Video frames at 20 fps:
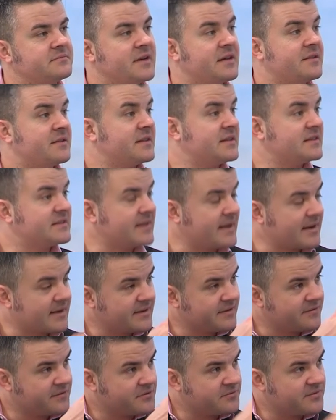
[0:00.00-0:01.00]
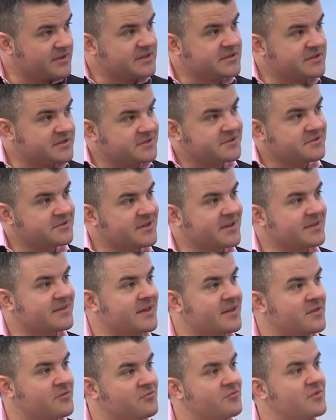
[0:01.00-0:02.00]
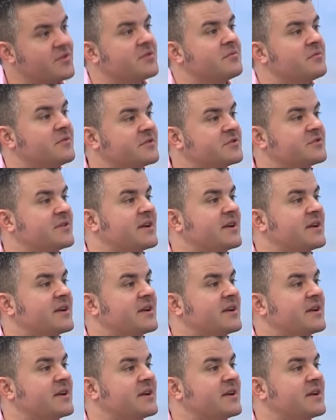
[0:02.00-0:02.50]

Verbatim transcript: and exactly for the reasons you said there, the rhythm of a